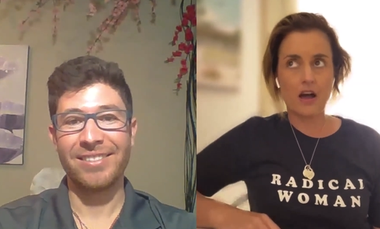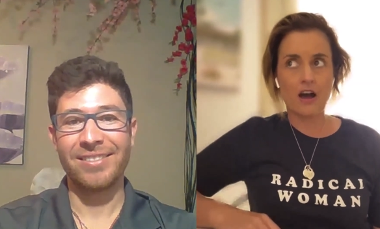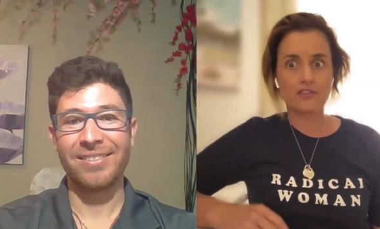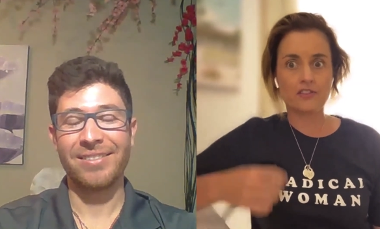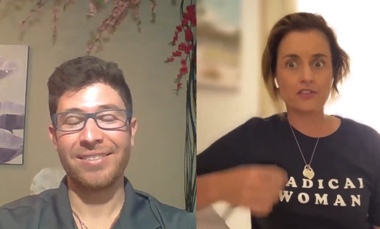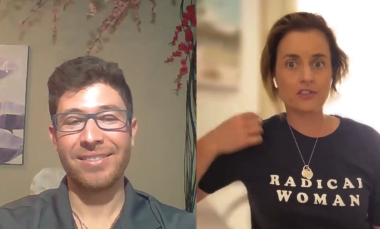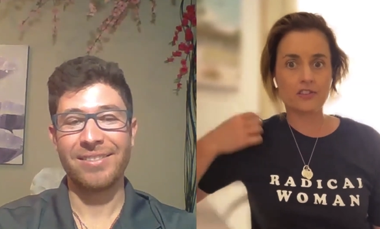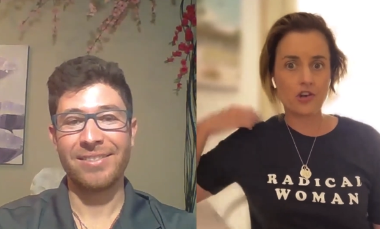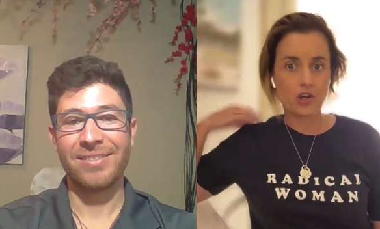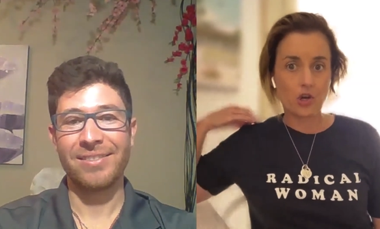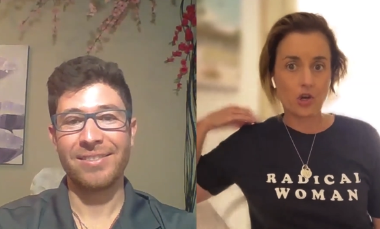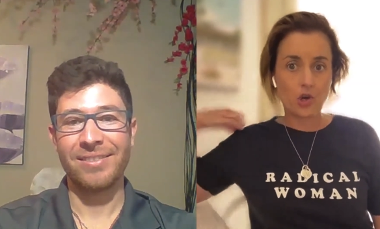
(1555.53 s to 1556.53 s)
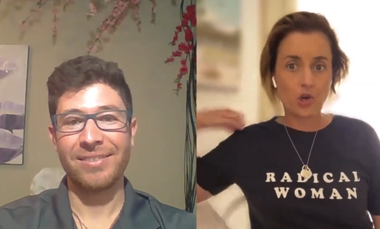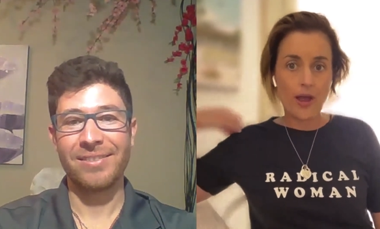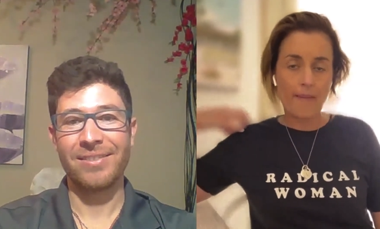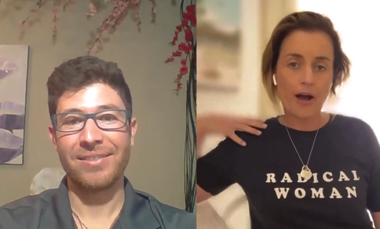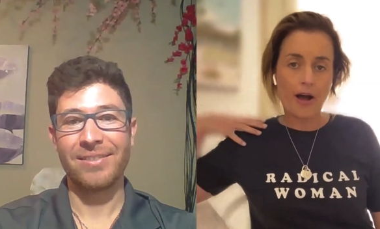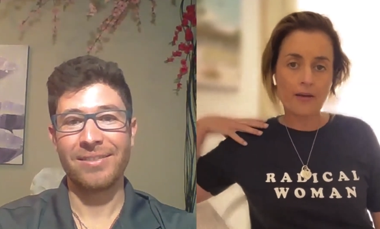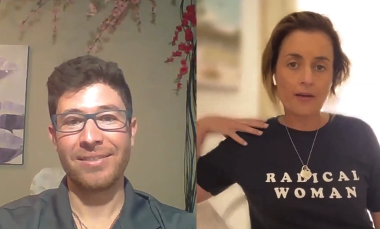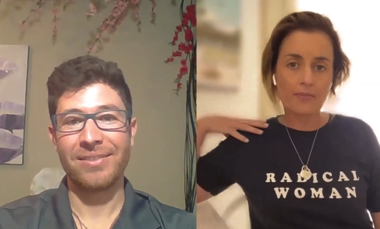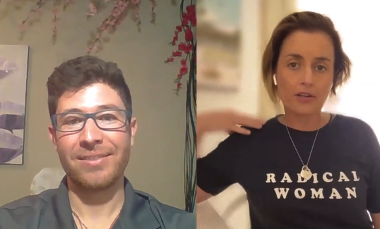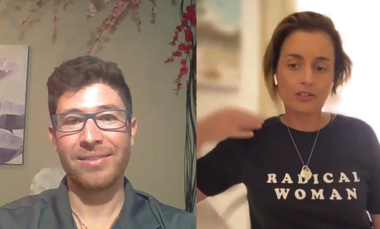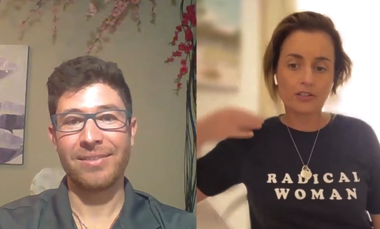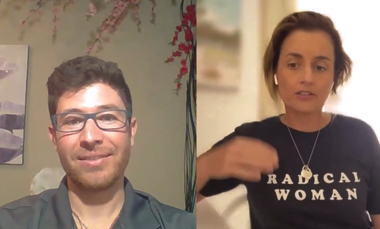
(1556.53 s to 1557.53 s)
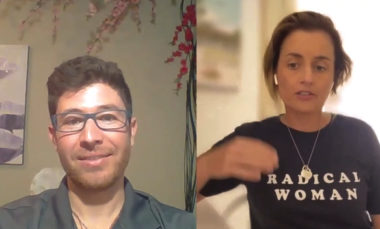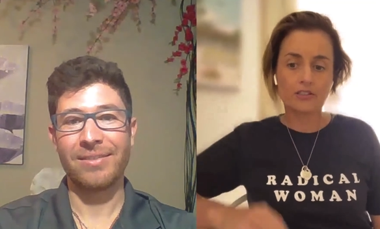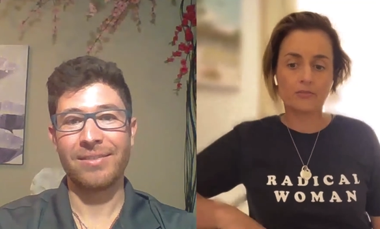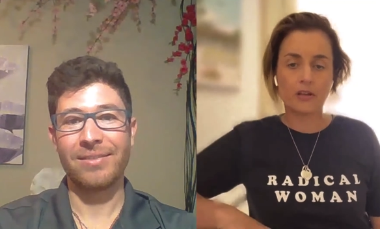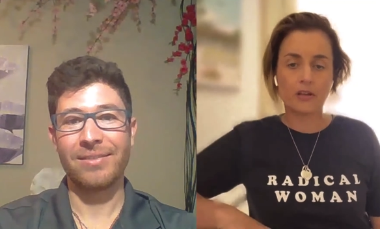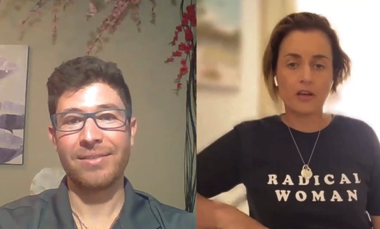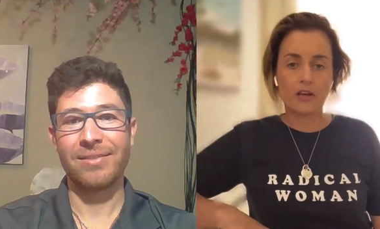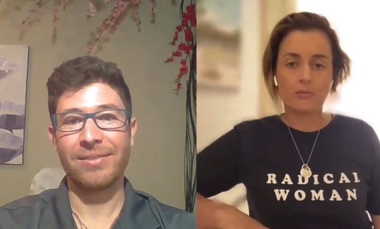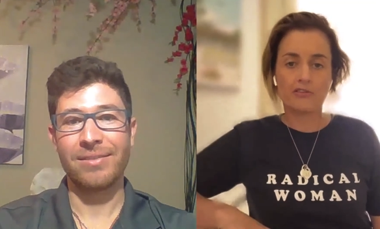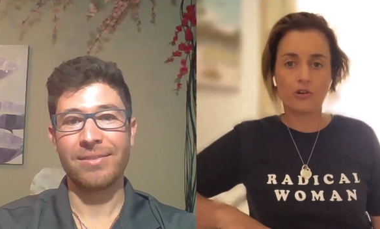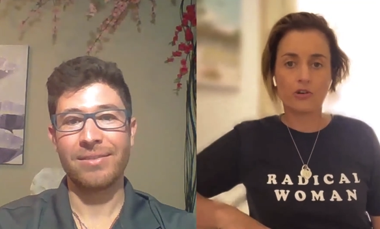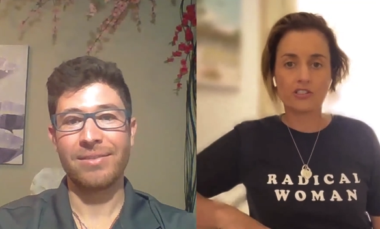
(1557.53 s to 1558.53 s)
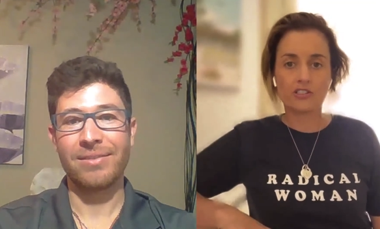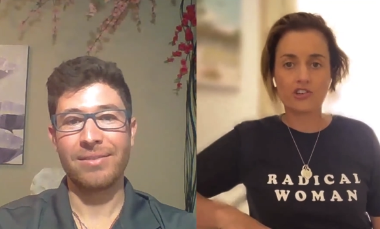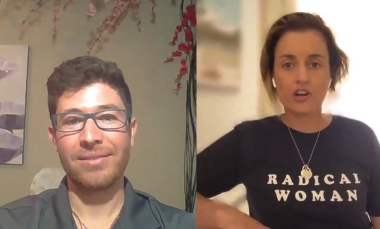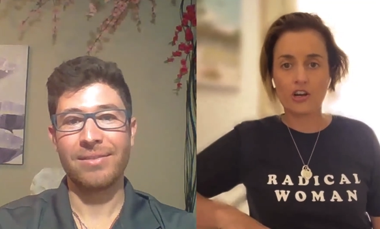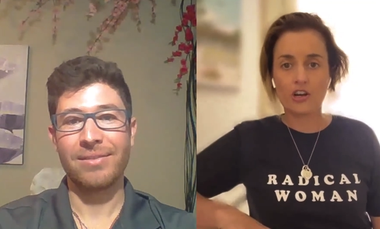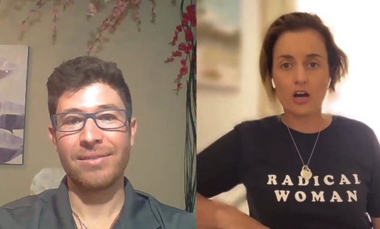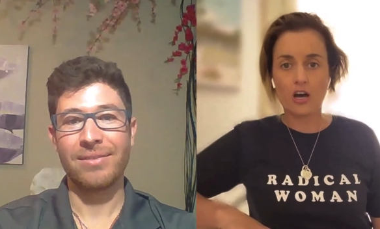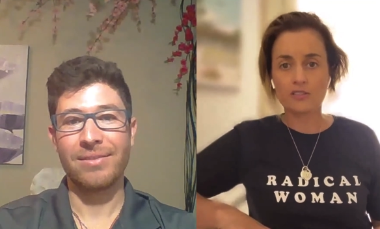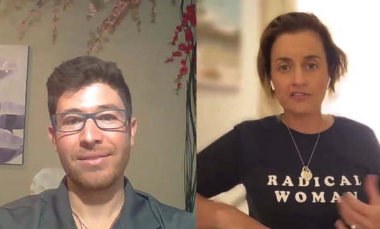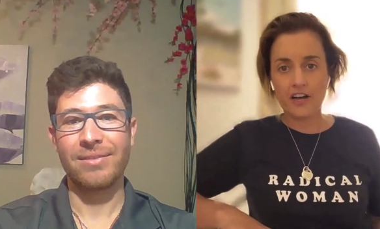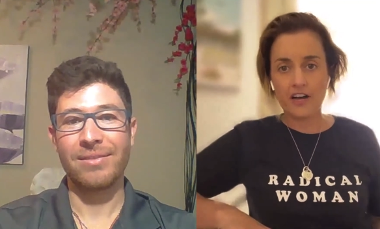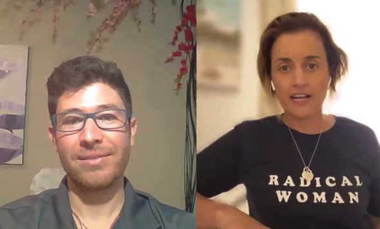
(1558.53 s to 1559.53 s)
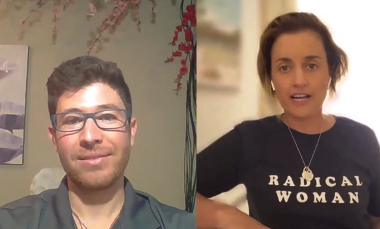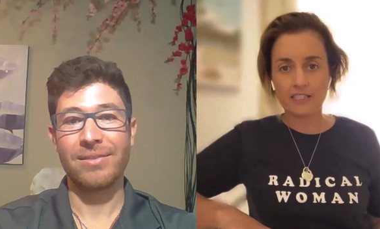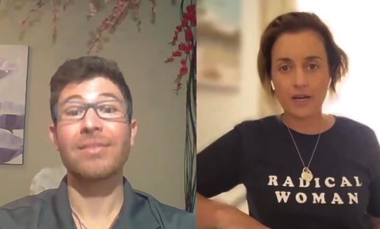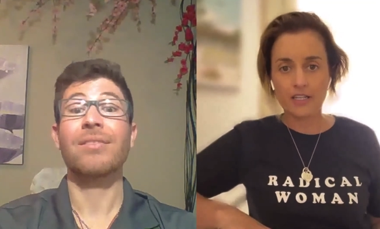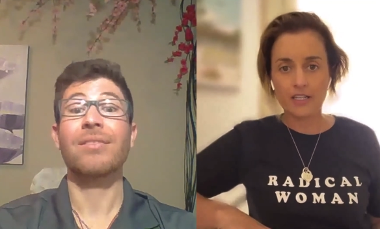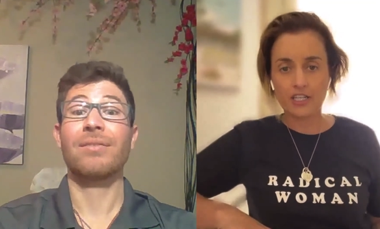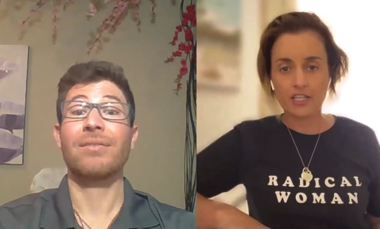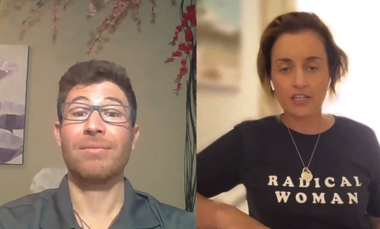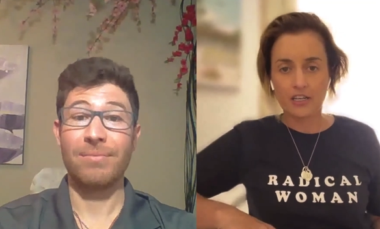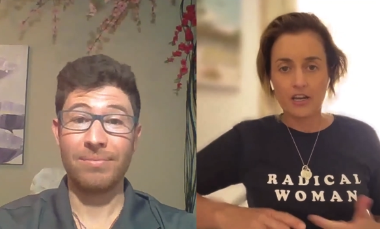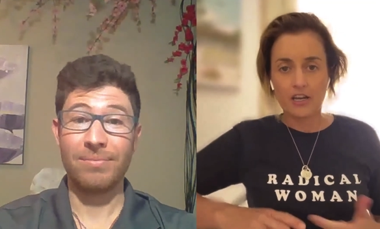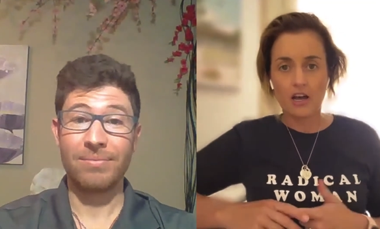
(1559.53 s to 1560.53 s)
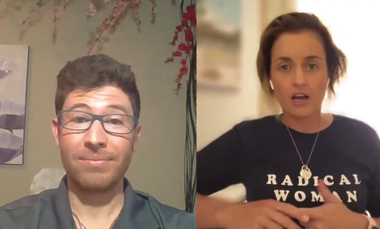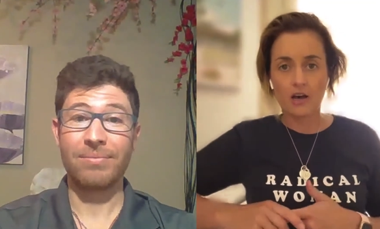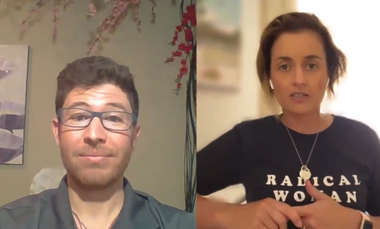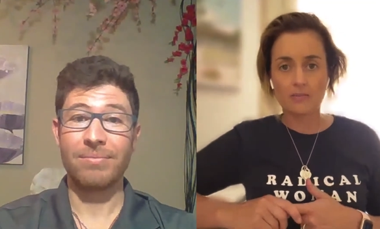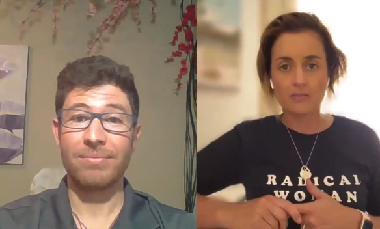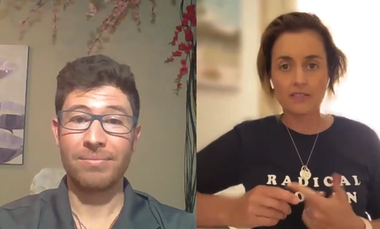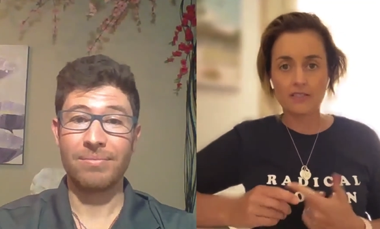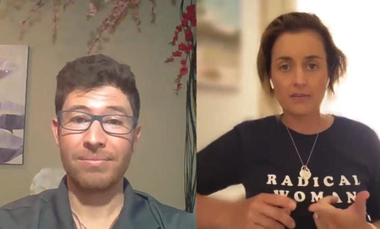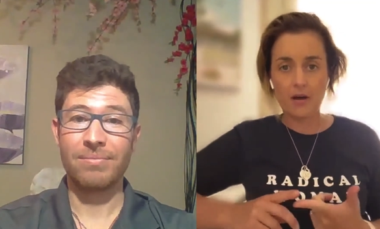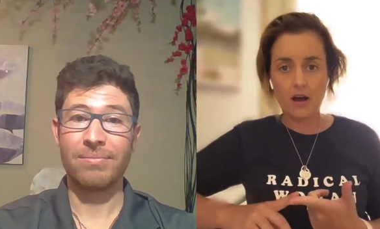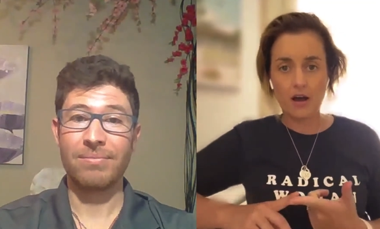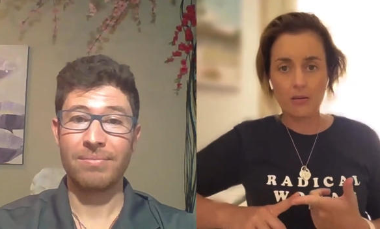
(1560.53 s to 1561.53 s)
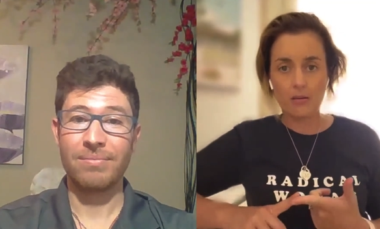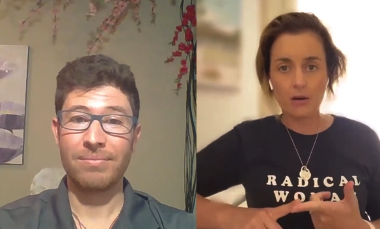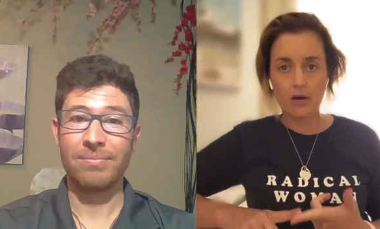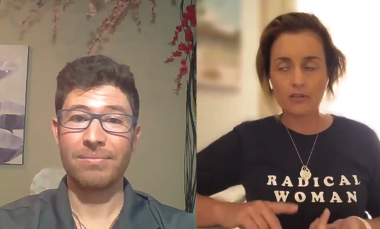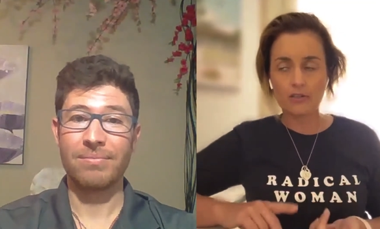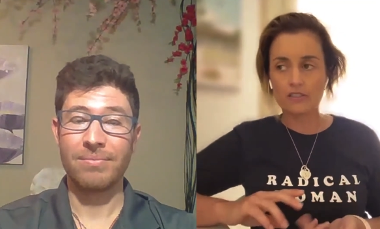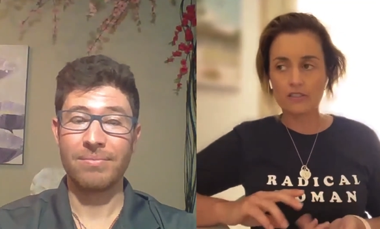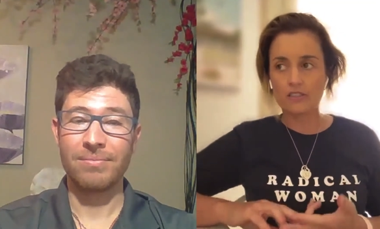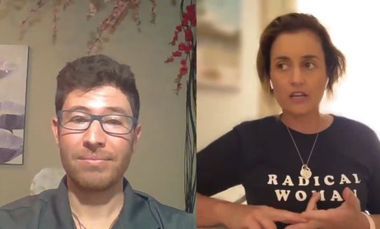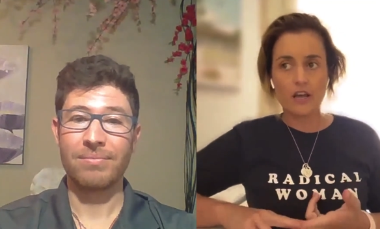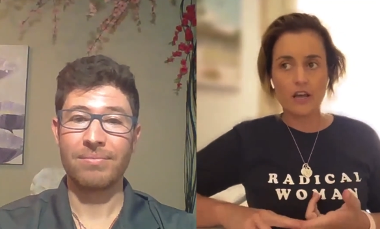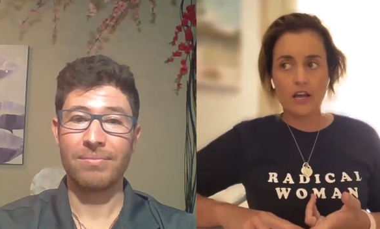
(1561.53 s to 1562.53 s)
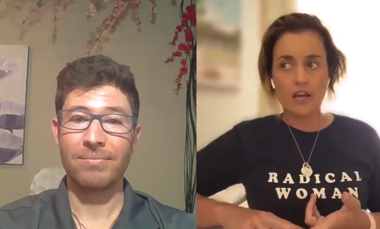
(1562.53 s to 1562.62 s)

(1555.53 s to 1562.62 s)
Speaker 1: after the stroke, who am I? Because before stroke, I was a finance manager. I was a busy mom. I was,